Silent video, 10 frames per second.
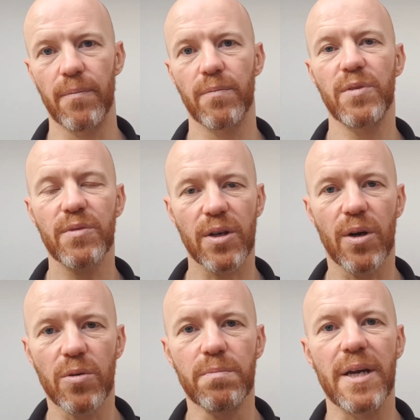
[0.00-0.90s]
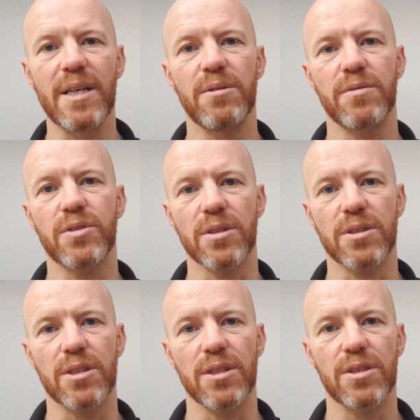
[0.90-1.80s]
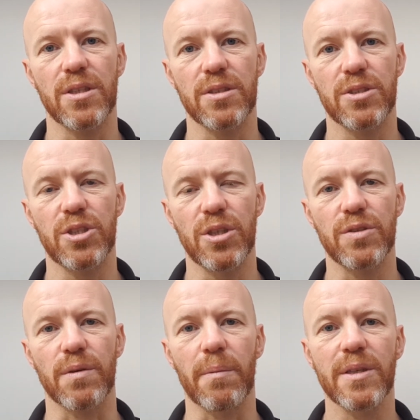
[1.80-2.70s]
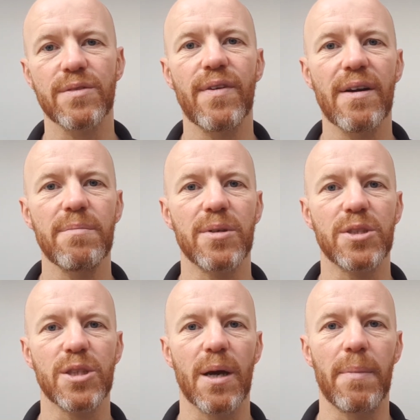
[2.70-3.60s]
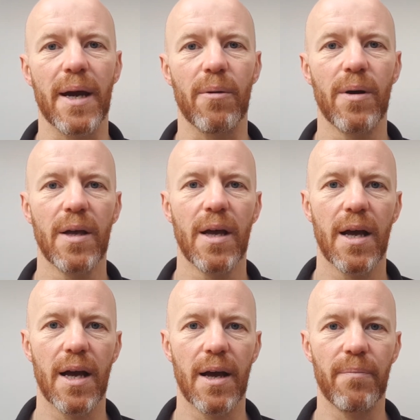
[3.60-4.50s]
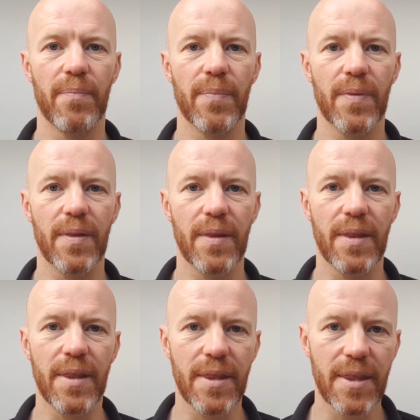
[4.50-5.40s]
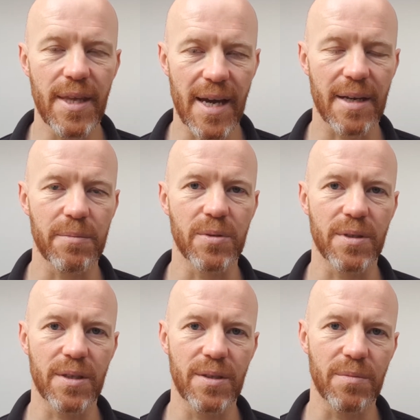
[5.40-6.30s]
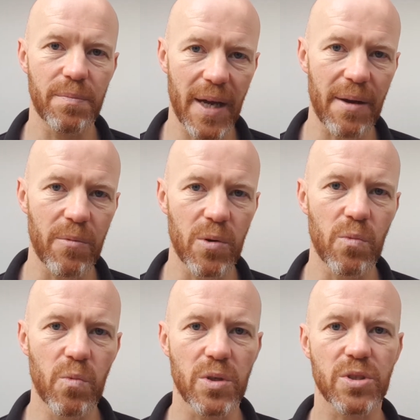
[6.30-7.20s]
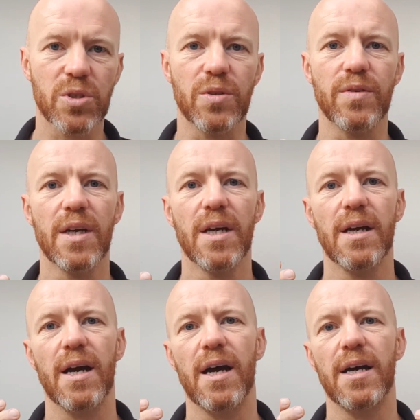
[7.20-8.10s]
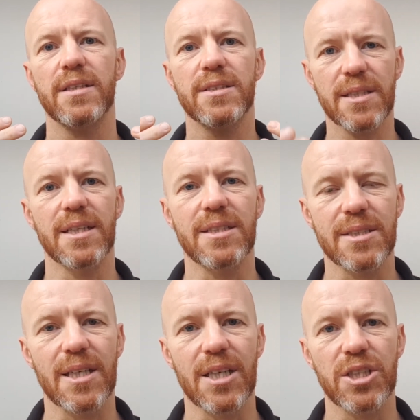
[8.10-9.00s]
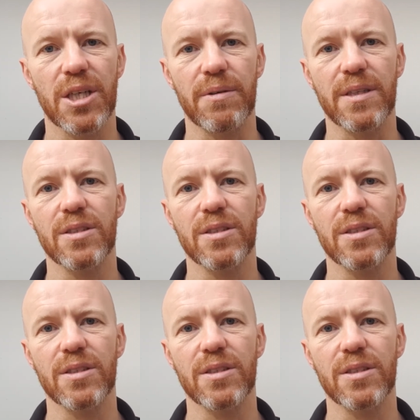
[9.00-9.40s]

we've got a whole menu of drugs to choose from, and it's very much about the animal, that your pet, what sort of signs they're showing.